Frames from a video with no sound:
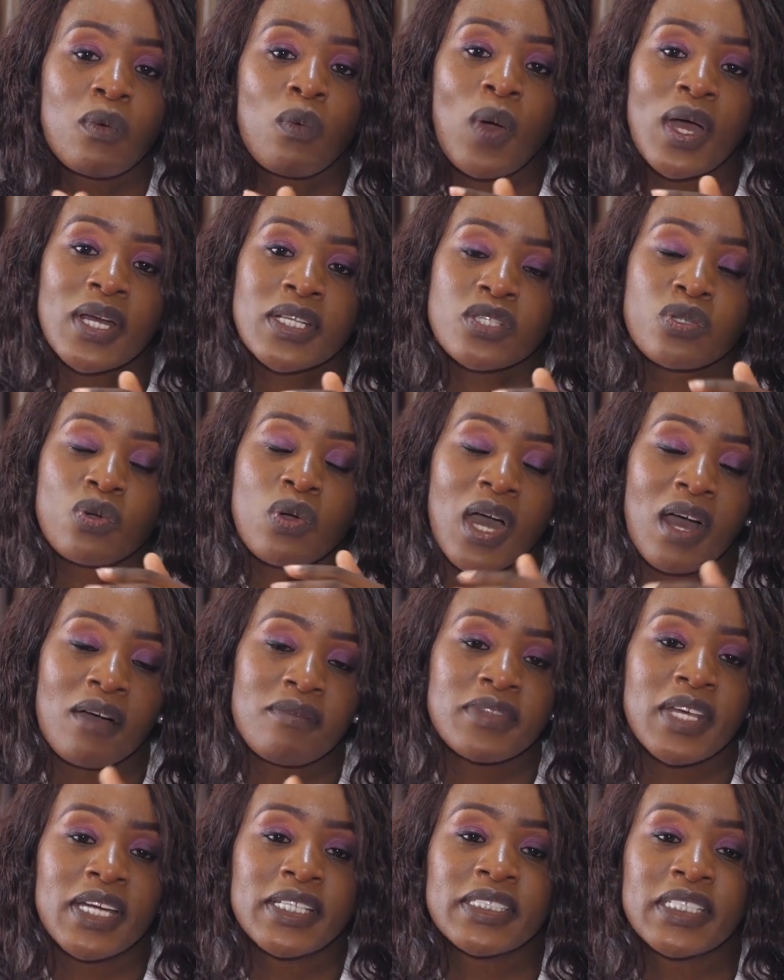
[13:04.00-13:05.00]
once you
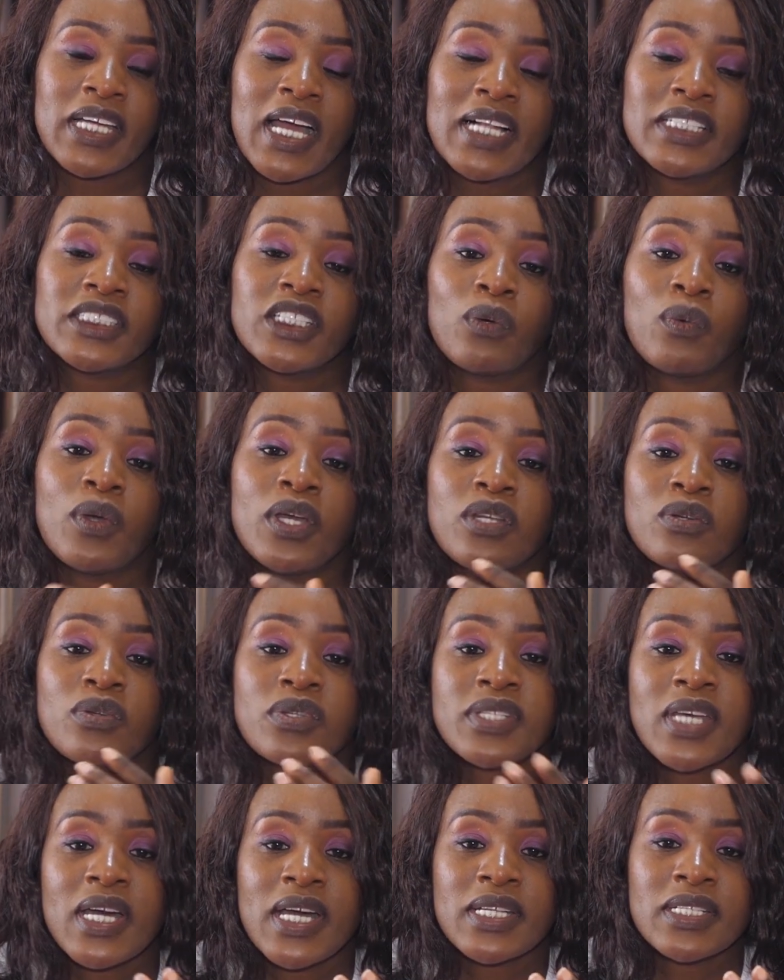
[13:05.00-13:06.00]
have that culture when you
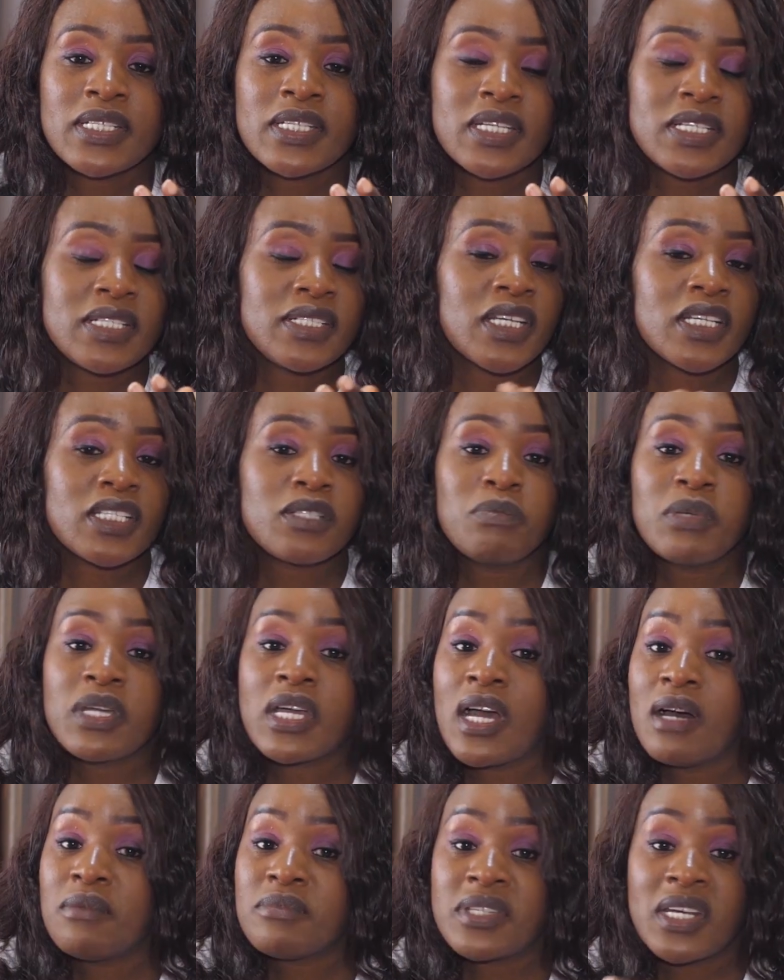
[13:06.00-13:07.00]
start, it just
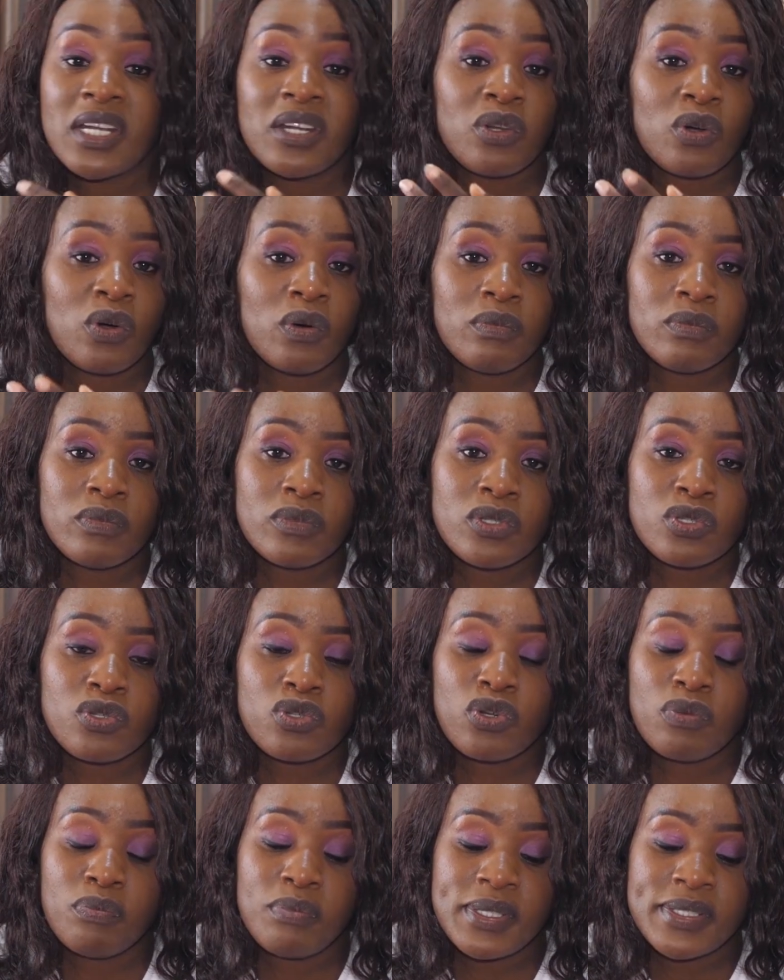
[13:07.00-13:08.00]
becomes a norm
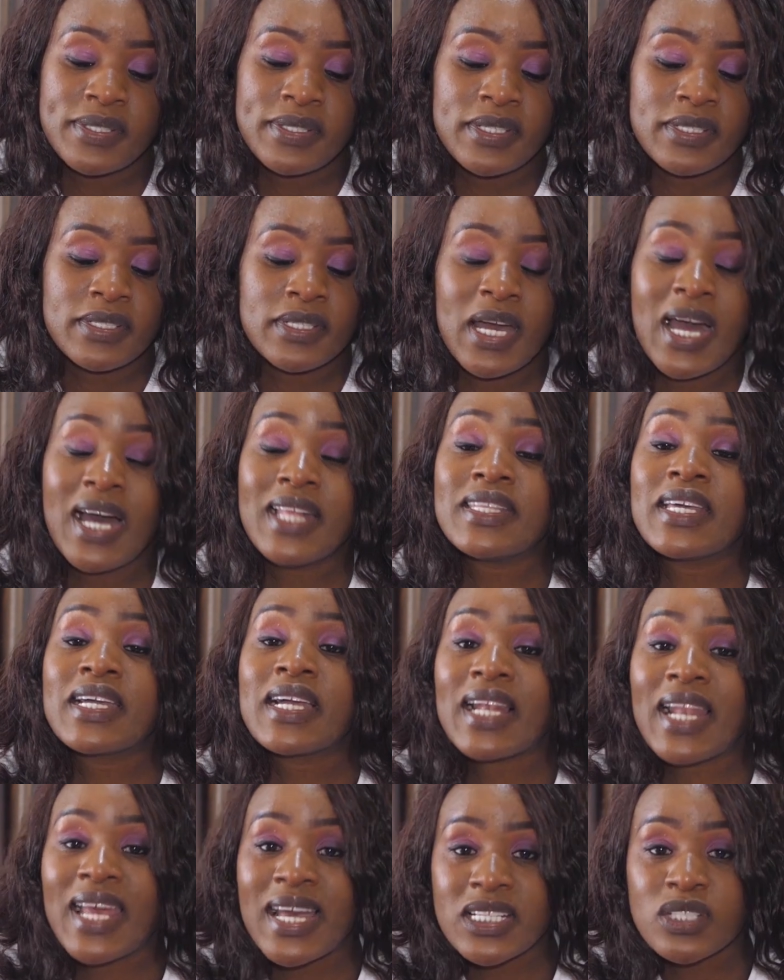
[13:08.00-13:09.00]
to your business and the
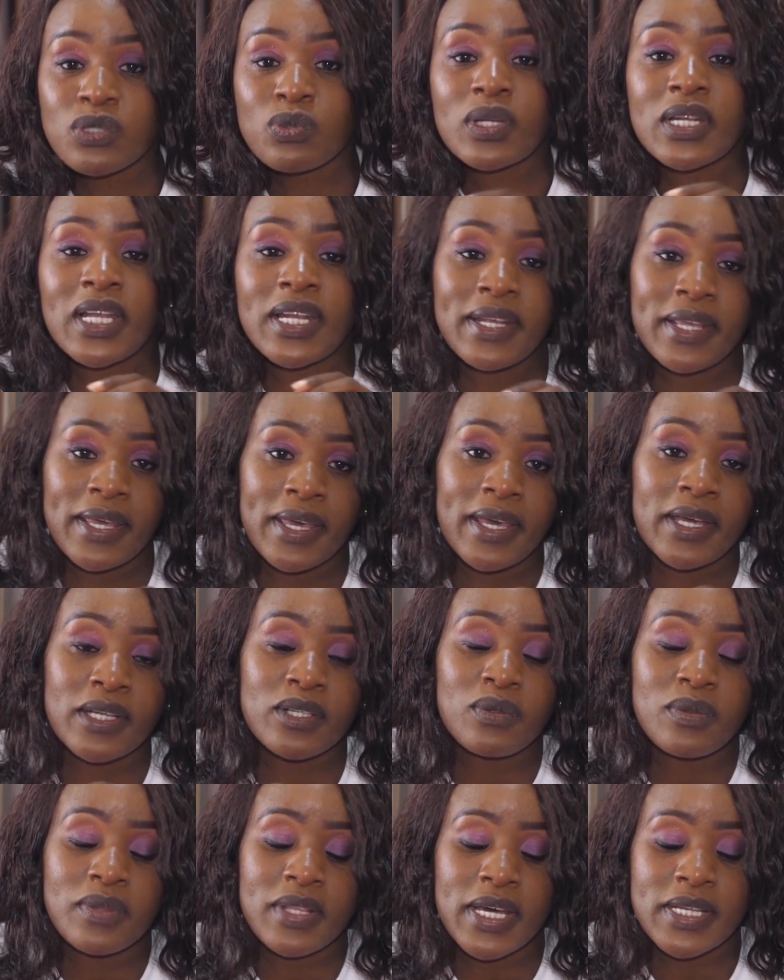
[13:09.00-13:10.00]
clients will adhere
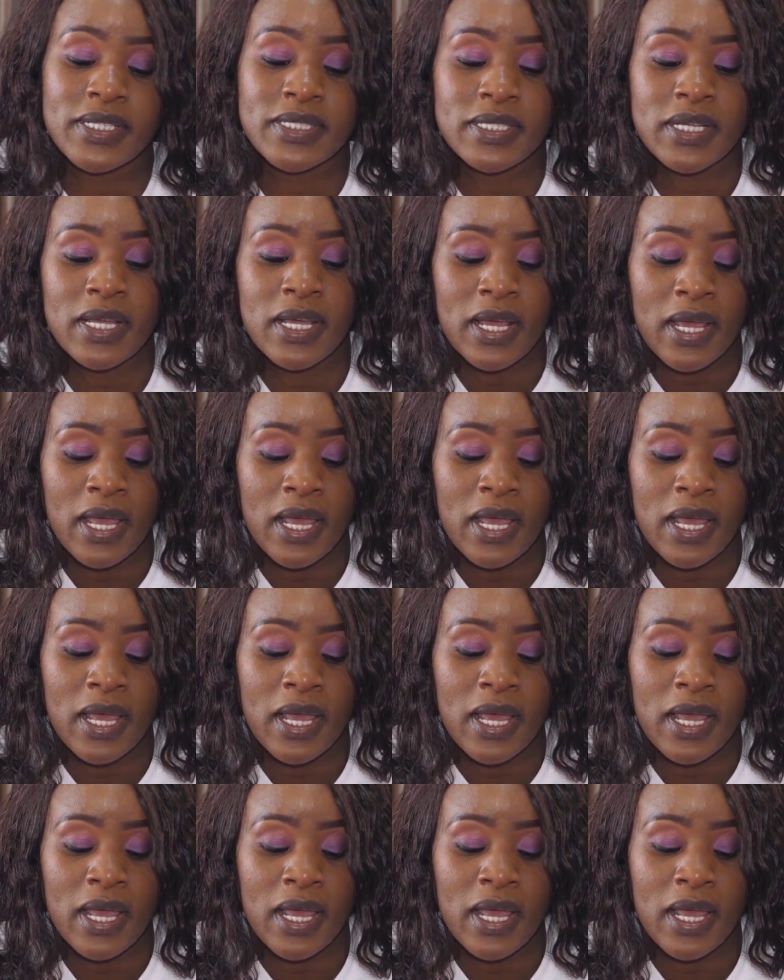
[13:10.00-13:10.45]
to that.